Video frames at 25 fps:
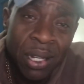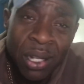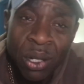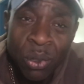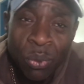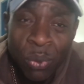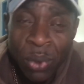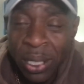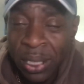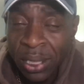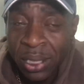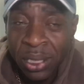
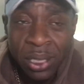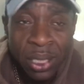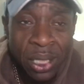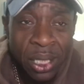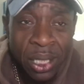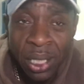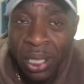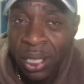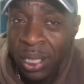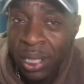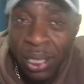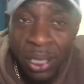Which,
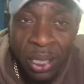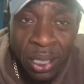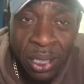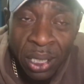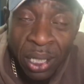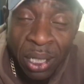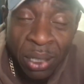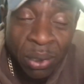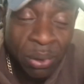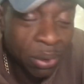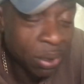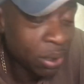you
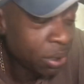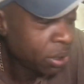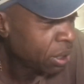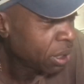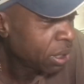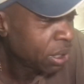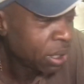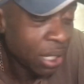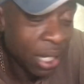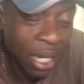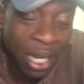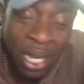know,
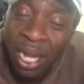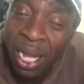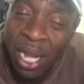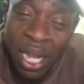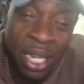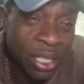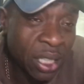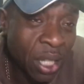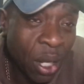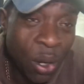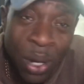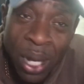I
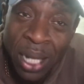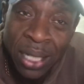don't